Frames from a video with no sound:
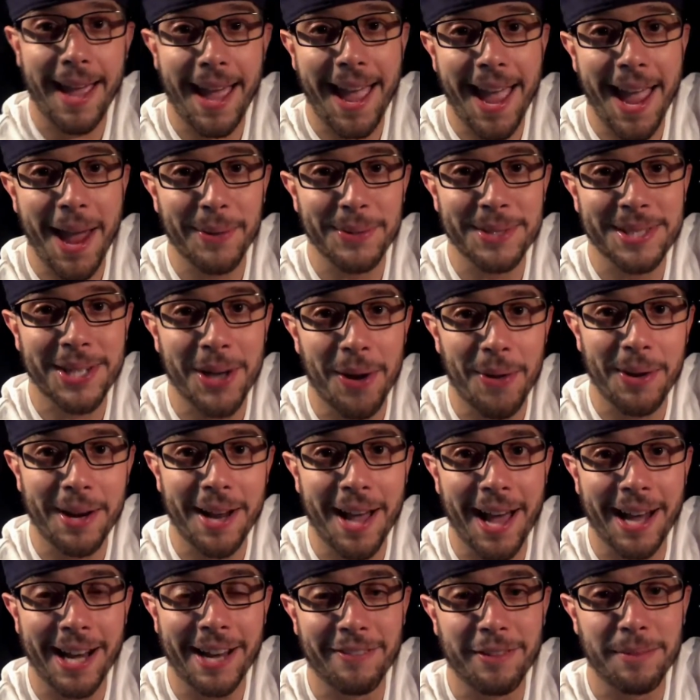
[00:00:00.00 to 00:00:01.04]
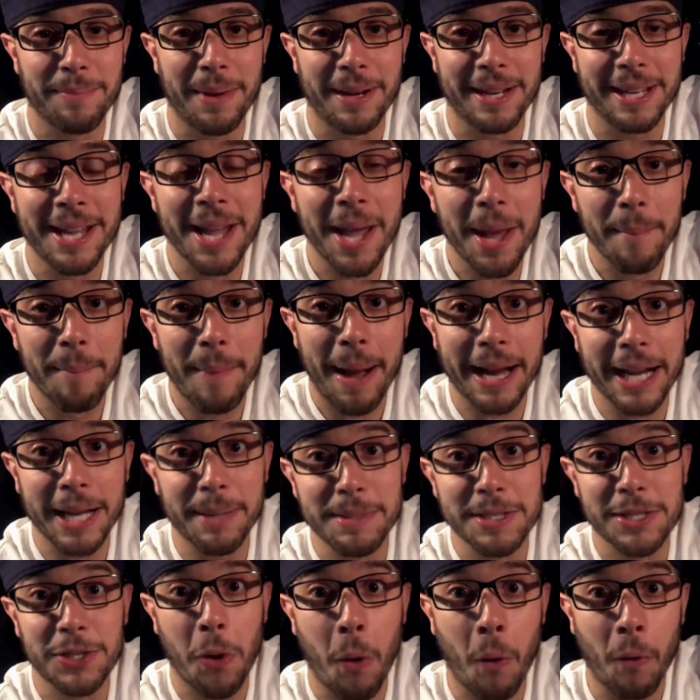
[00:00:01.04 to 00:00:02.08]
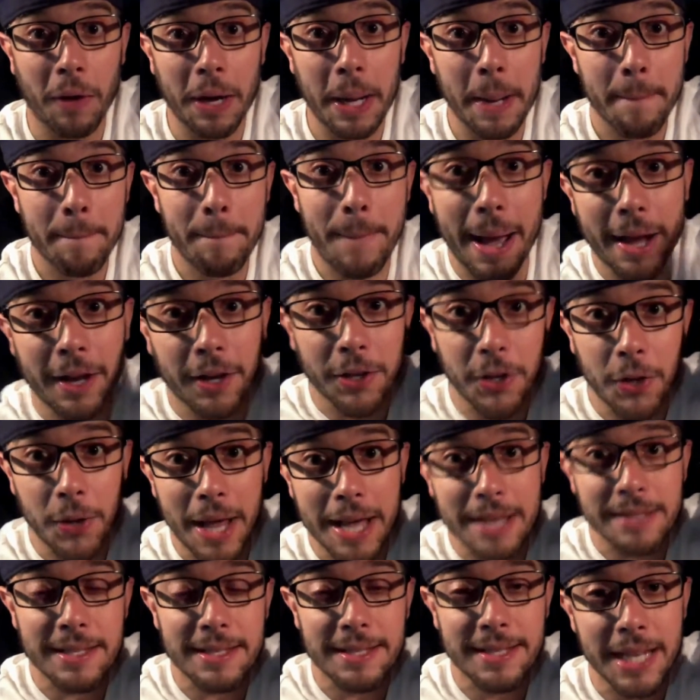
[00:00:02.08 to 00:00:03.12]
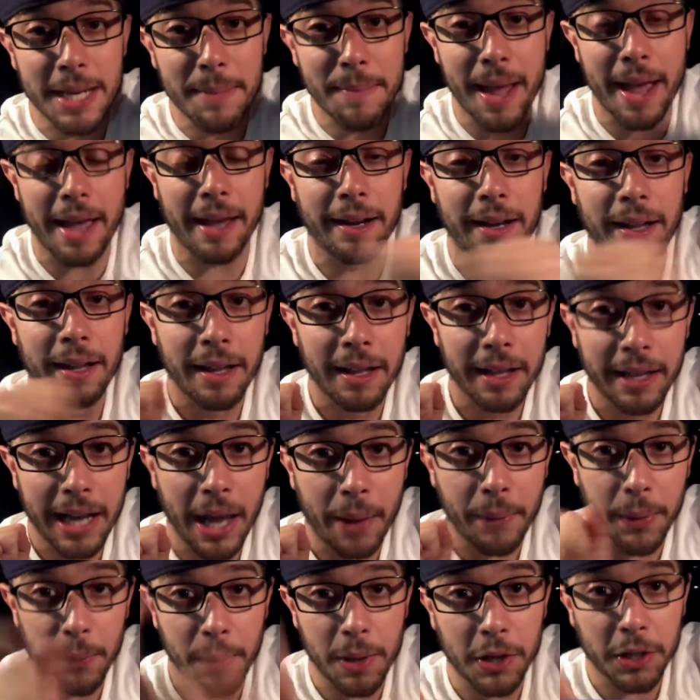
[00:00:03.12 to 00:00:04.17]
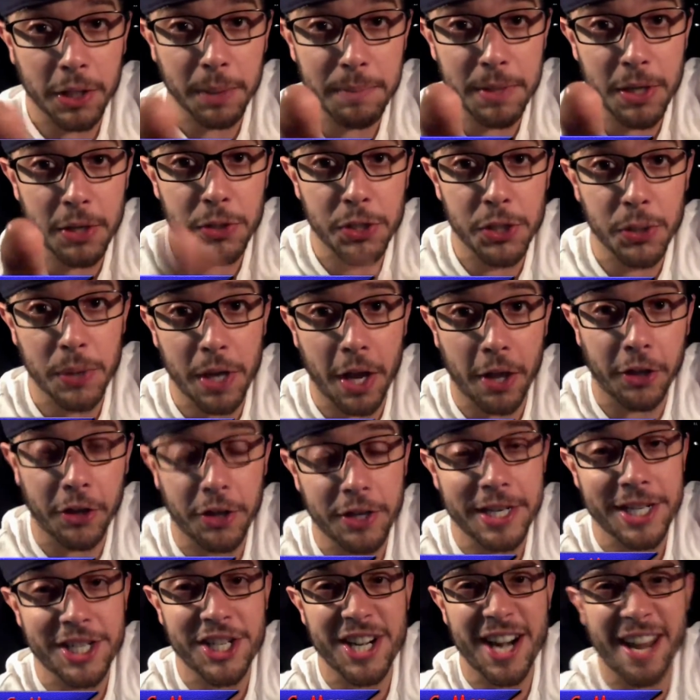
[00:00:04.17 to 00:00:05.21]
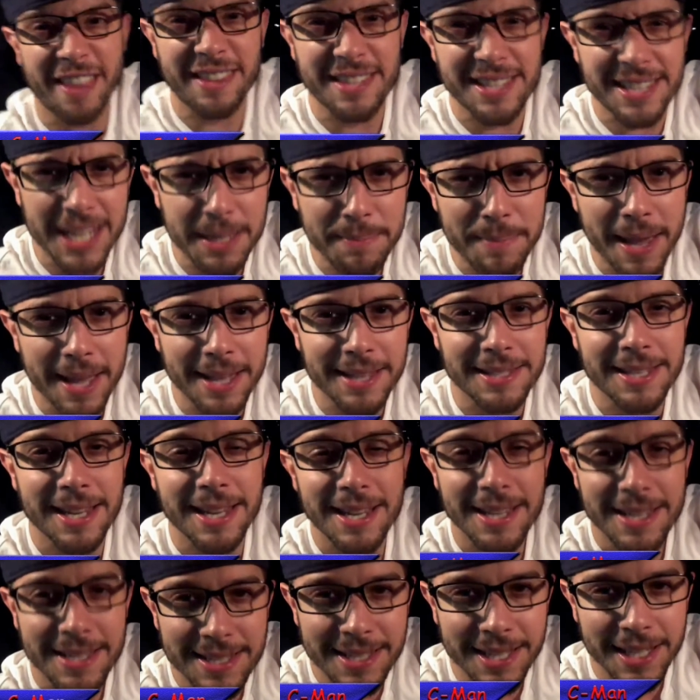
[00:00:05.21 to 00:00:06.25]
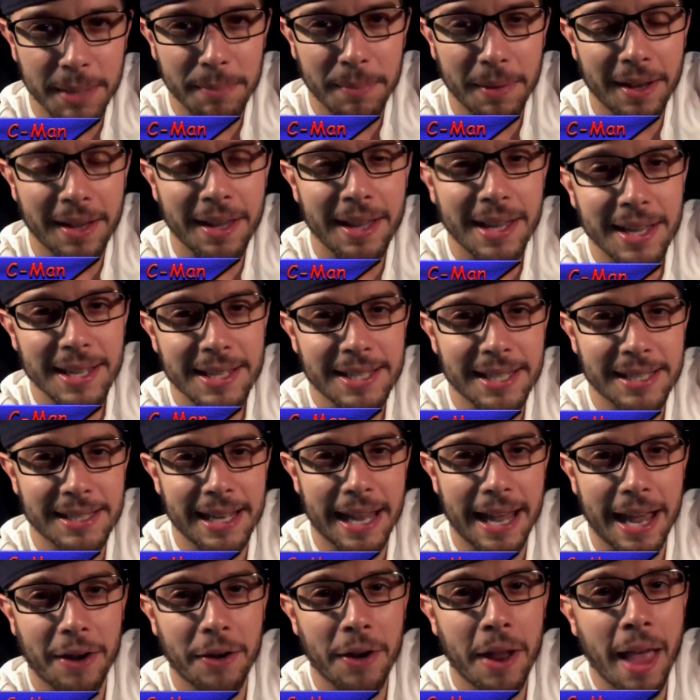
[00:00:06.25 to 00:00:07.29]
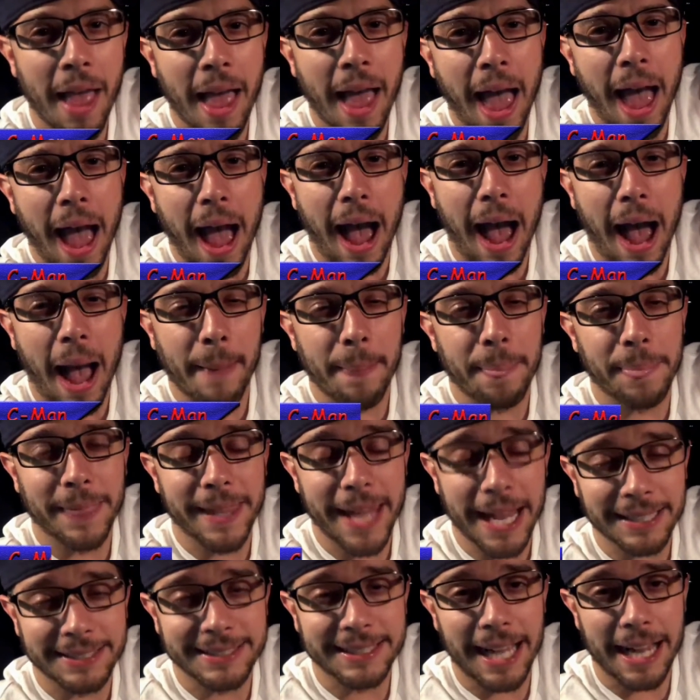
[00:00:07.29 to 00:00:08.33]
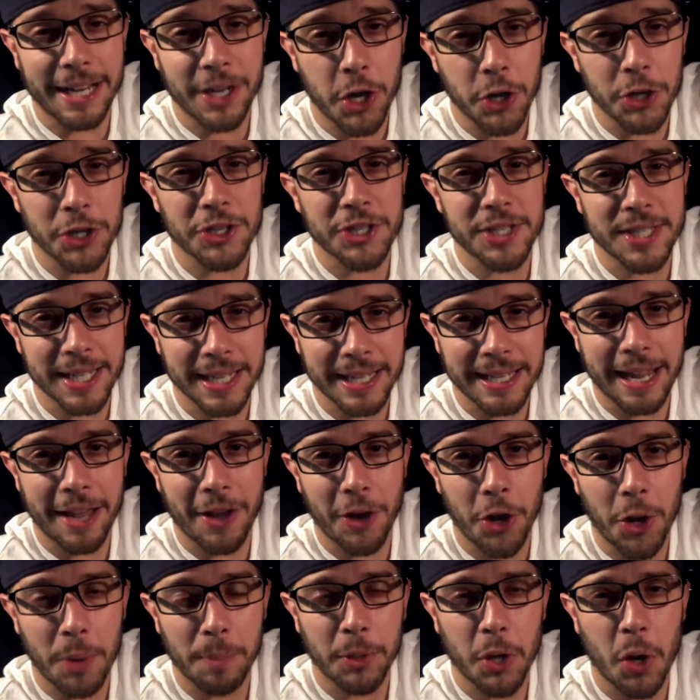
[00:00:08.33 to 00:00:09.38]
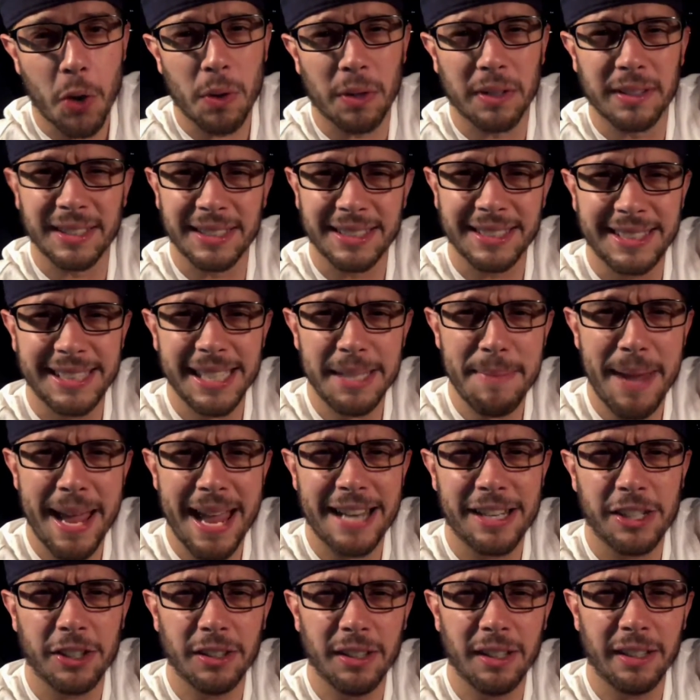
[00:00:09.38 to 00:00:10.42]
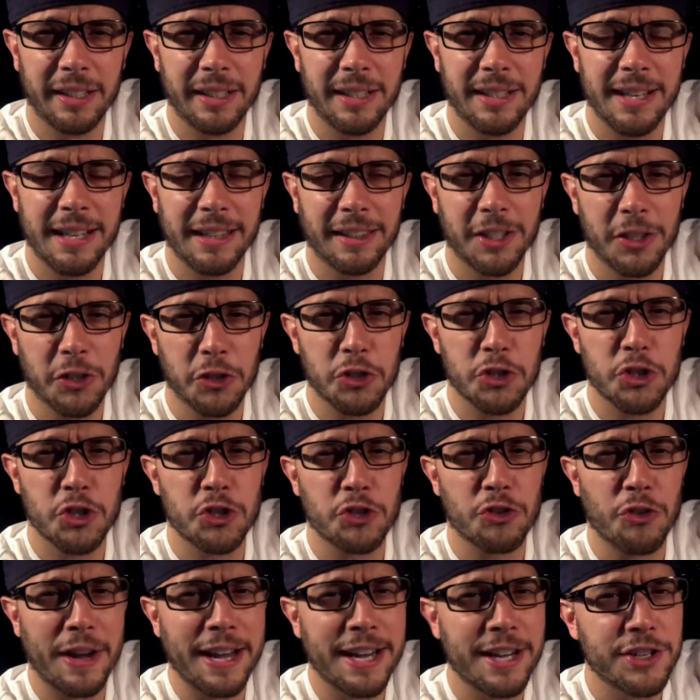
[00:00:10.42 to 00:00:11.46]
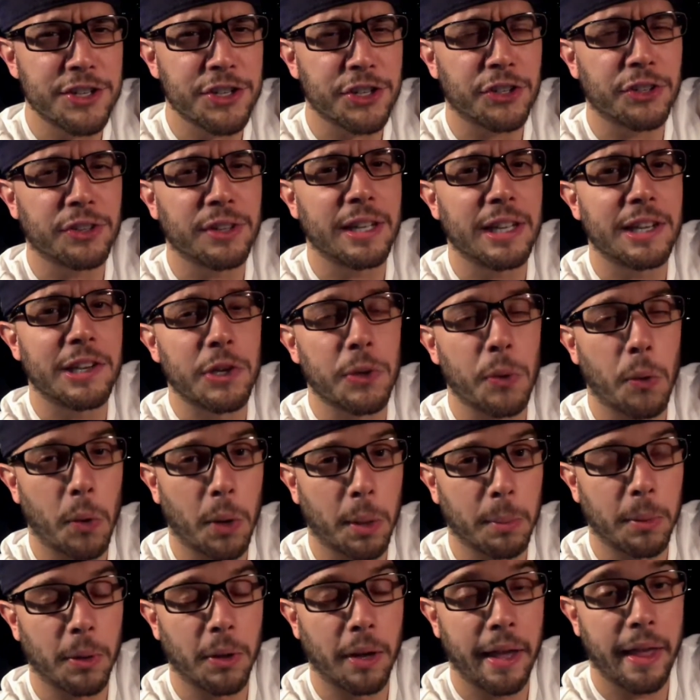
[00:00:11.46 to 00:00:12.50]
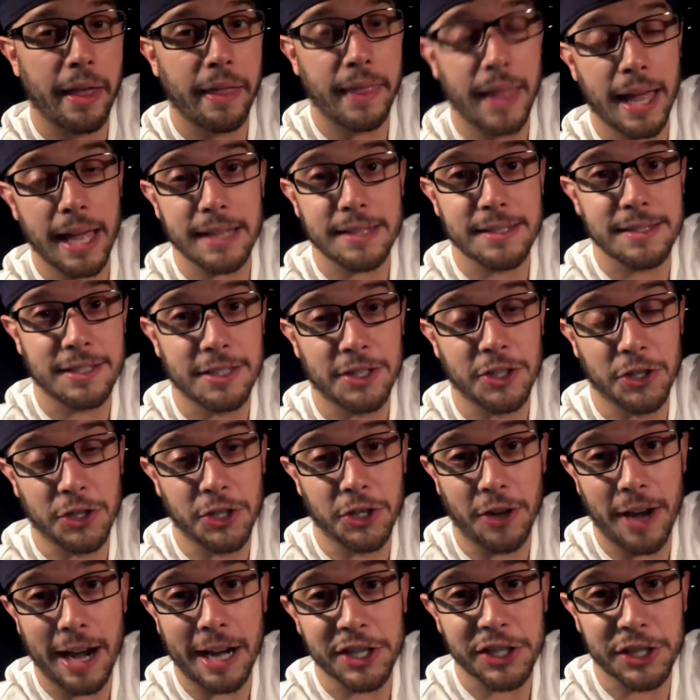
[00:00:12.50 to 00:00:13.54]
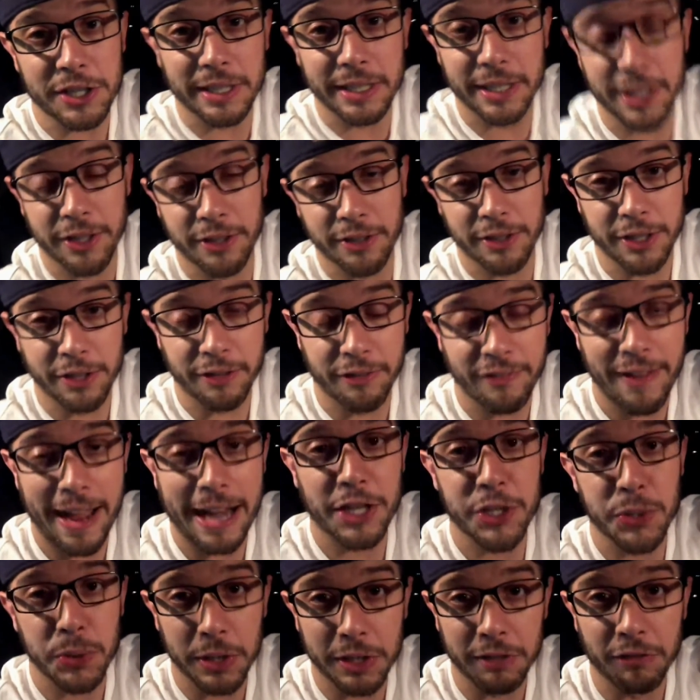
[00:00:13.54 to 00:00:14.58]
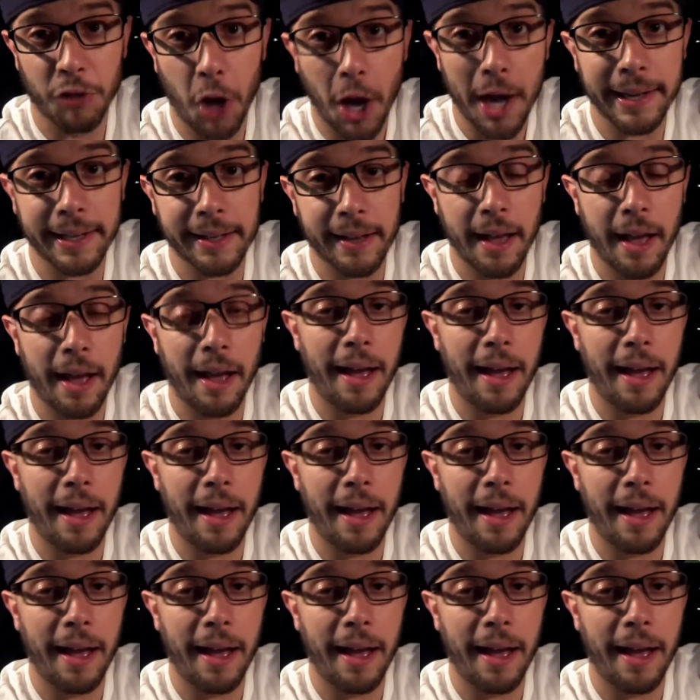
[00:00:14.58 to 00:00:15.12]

Hey, what's going on, everybody? My name is Corey, better known as the C-Man. Now I want to welcome you to another edition of the C-Man's Cinema. Sit down. Uh, yes, I know you're sitting at home going, C-Man, you're looking a little stranger than normal, and that's you're actually you're, you're factually right. Uh,